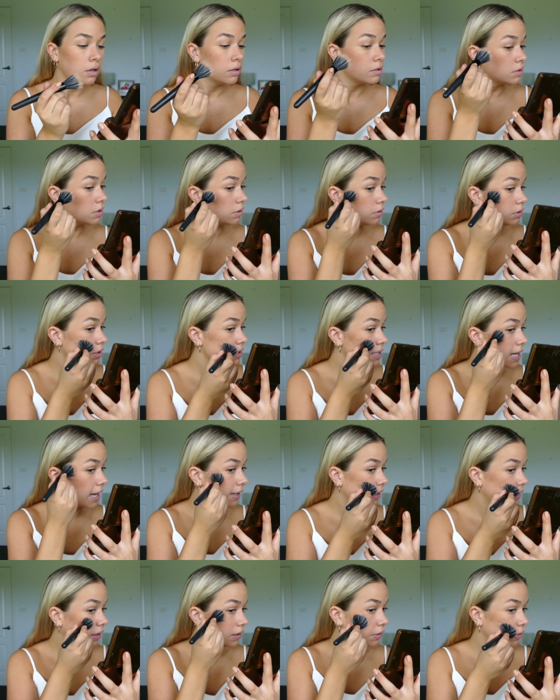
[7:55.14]
So just
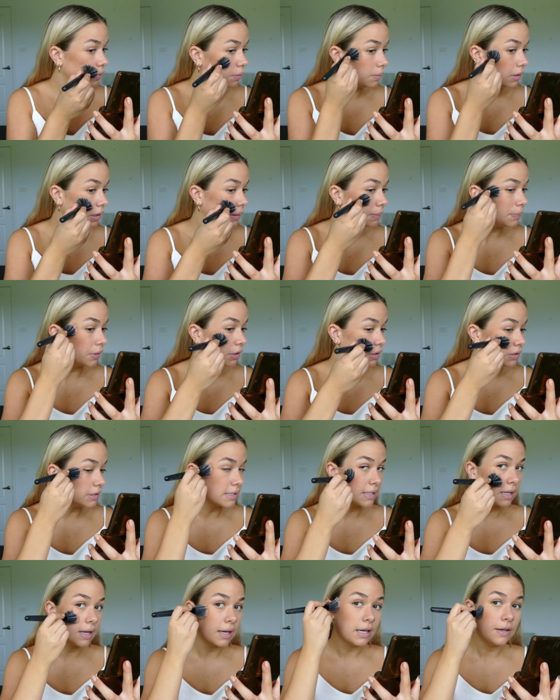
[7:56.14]
adding a little bit of
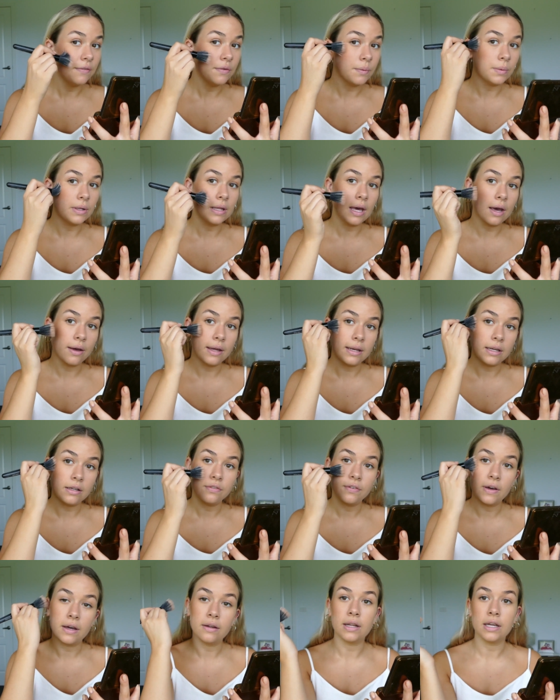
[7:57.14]
bronzer even without any
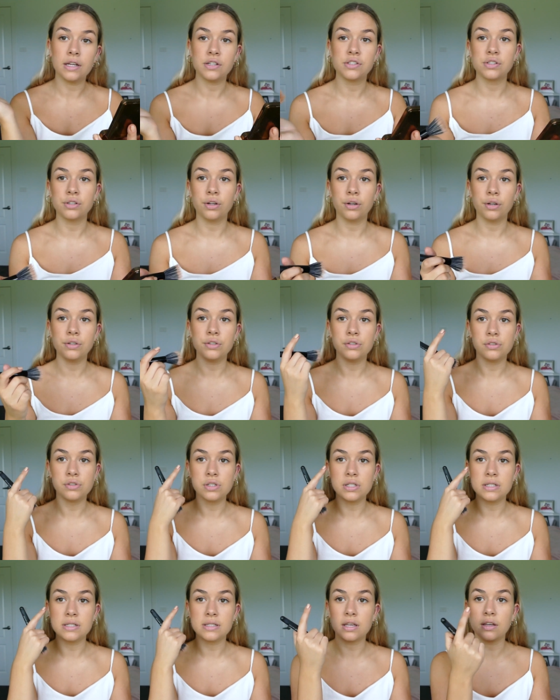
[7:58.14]
foundation on
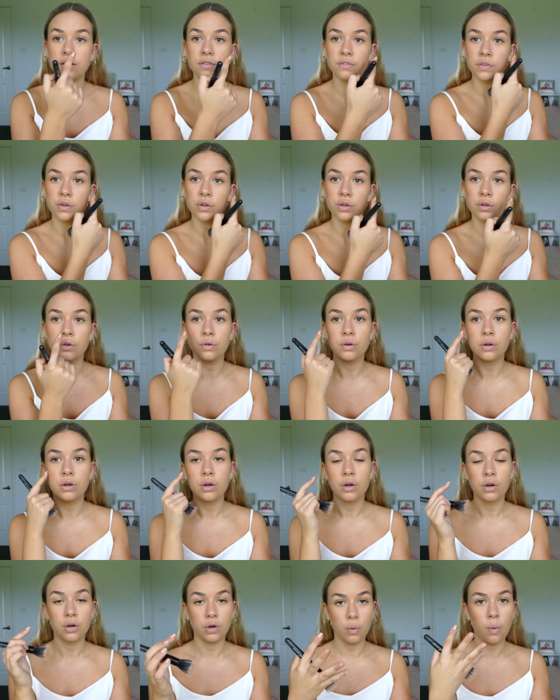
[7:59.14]
does give you
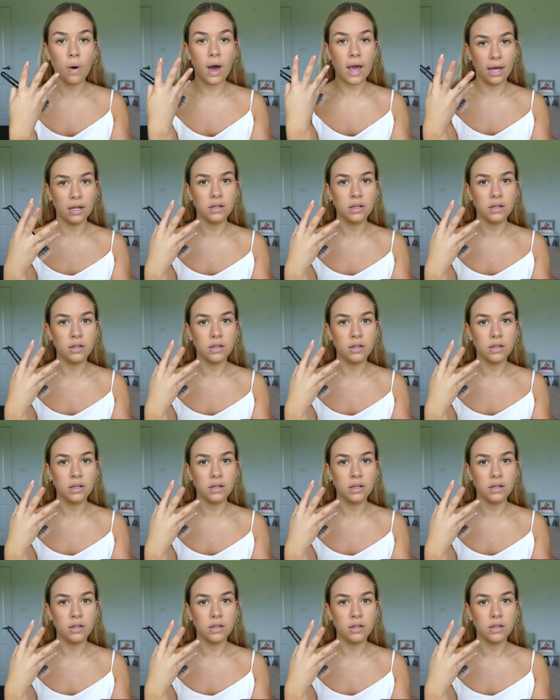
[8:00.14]
quite